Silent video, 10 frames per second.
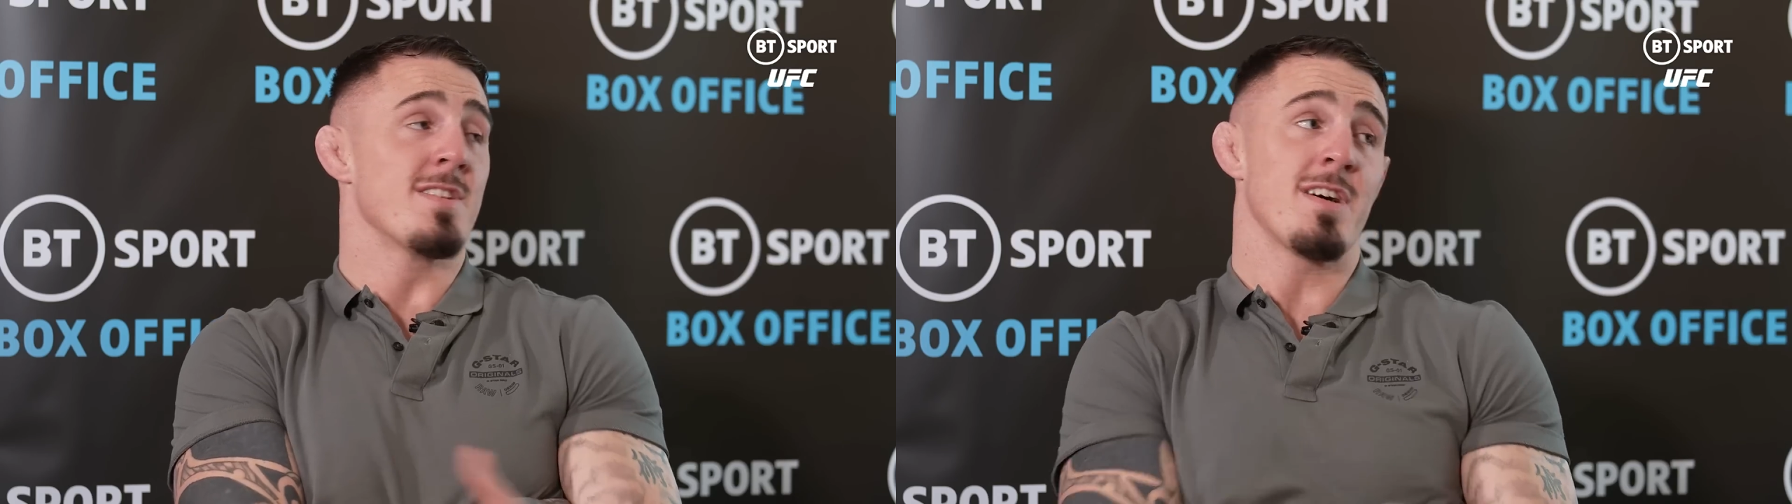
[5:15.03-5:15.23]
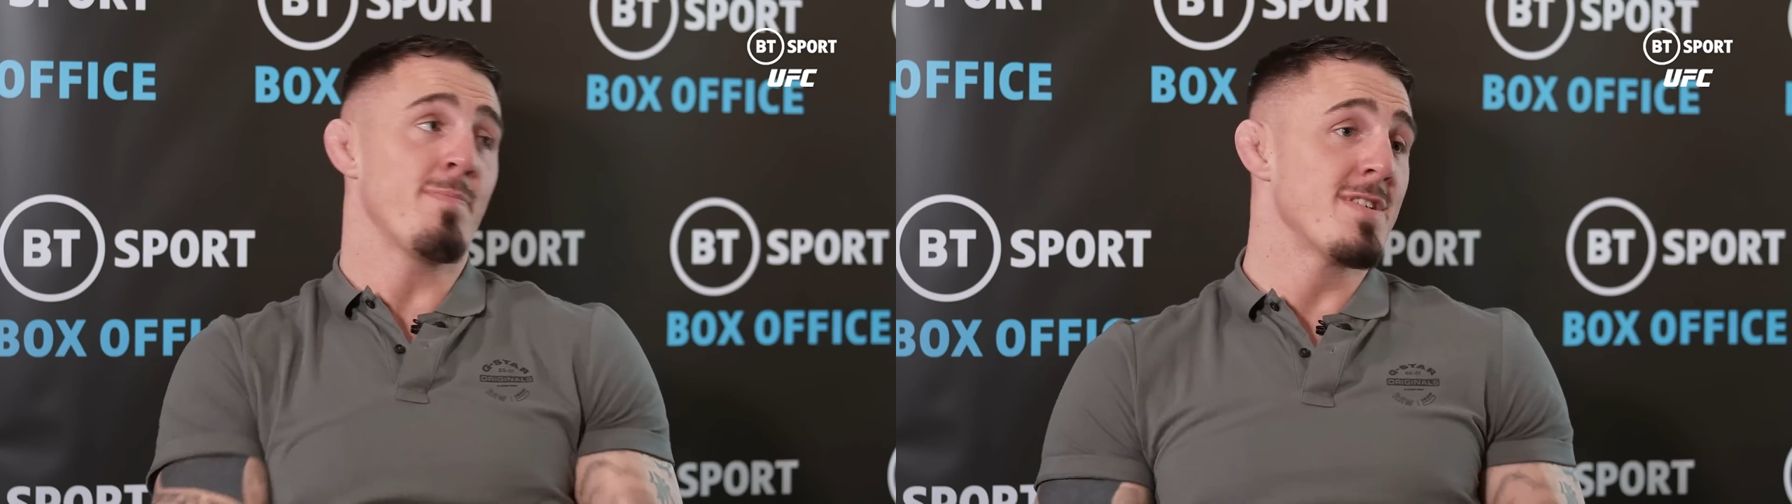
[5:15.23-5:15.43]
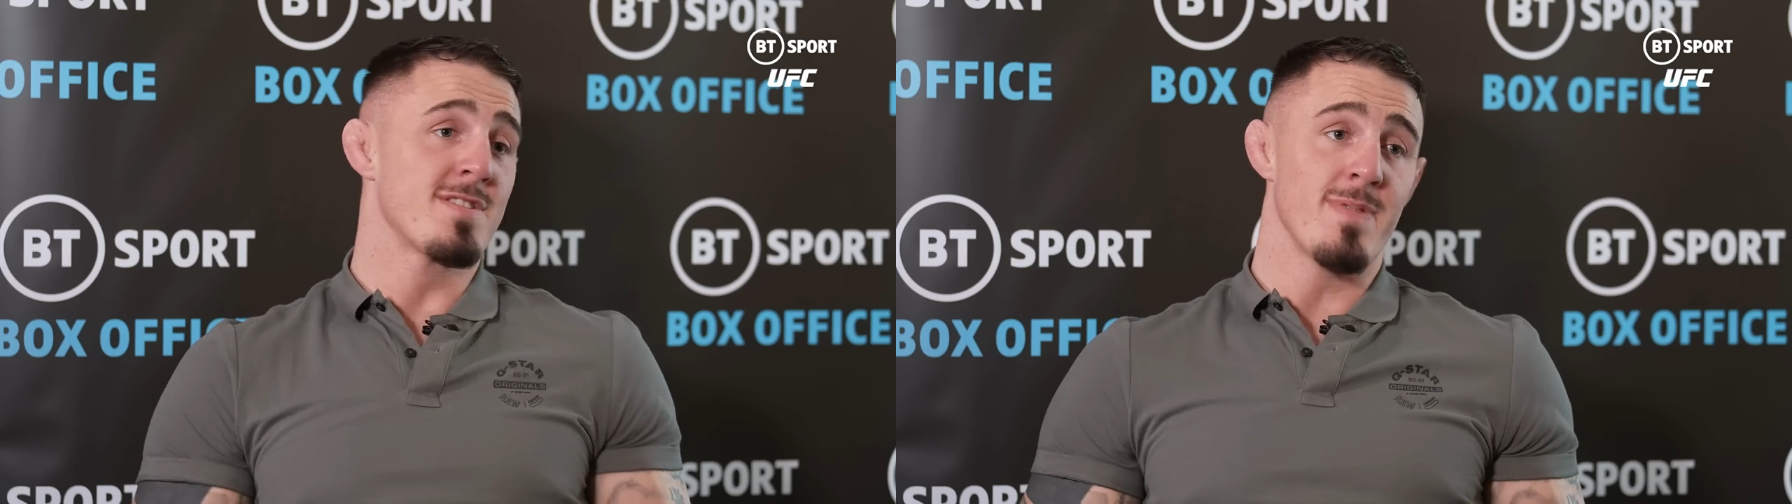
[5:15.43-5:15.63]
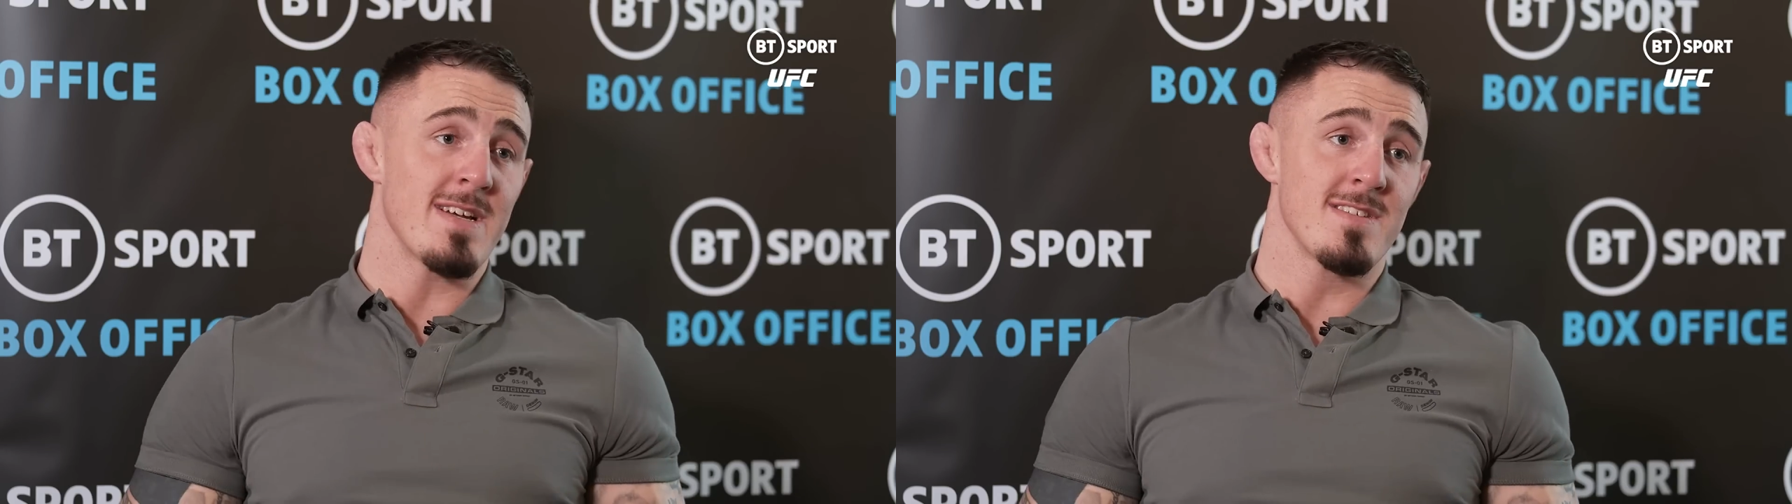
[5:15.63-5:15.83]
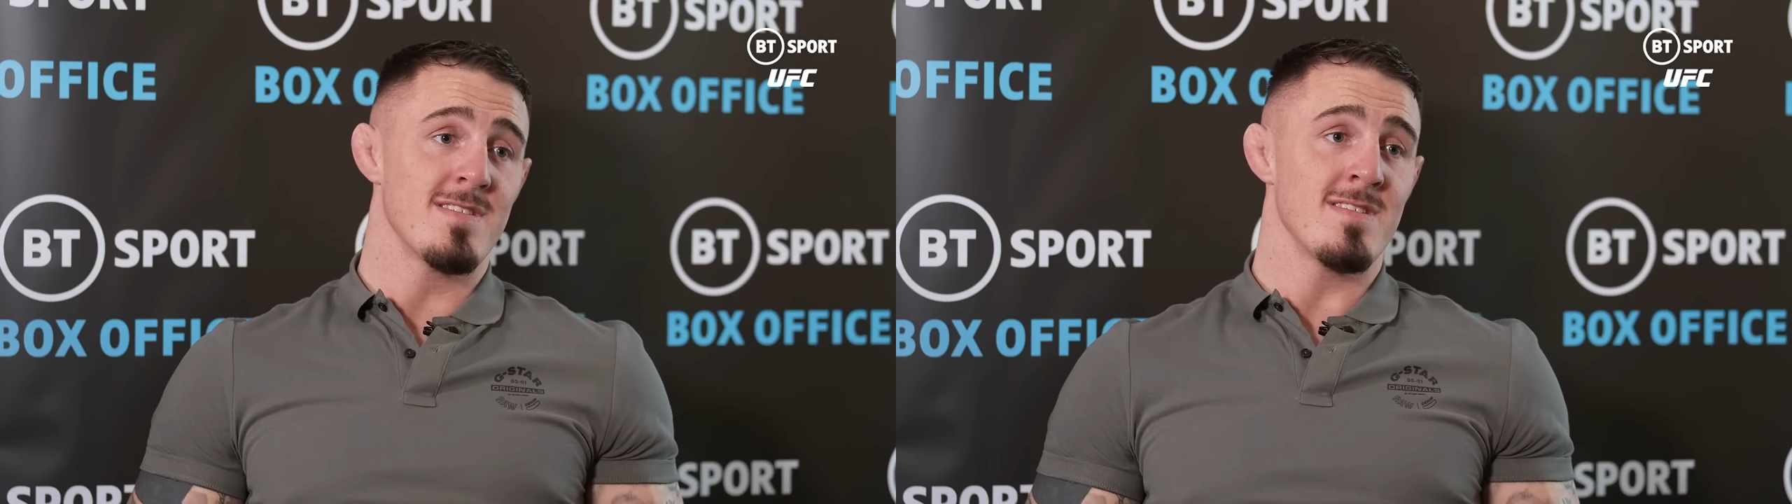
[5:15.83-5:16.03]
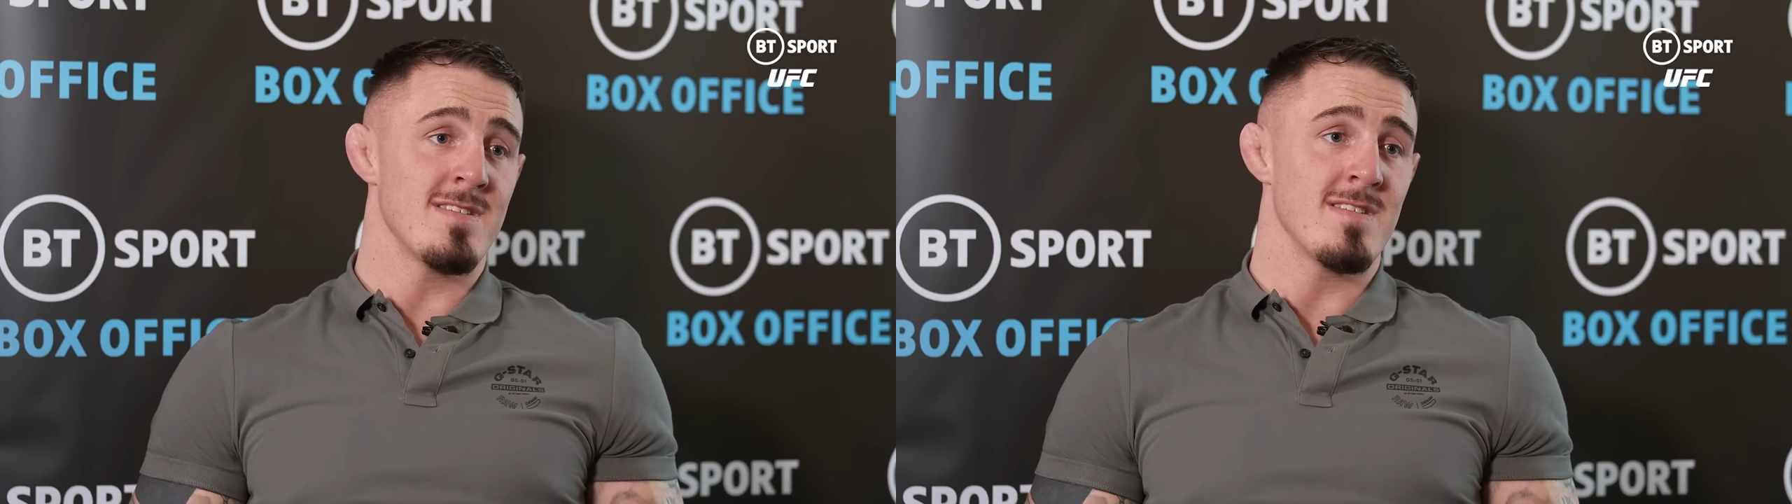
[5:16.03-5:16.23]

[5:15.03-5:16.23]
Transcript: the champion's the best that,